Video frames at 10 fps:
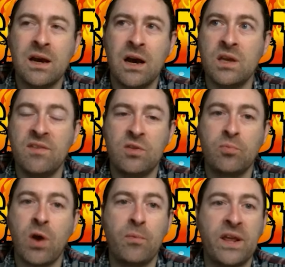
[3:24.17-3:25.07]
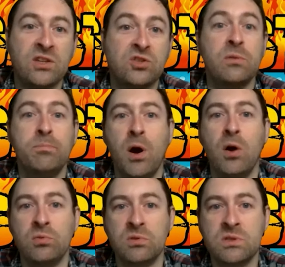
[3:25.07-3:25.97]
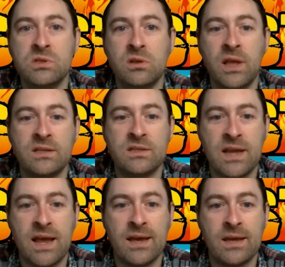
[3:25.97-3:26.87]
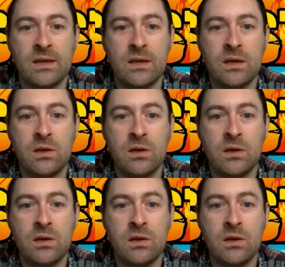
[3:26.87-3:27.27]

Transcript: if the property has good bones, let's say.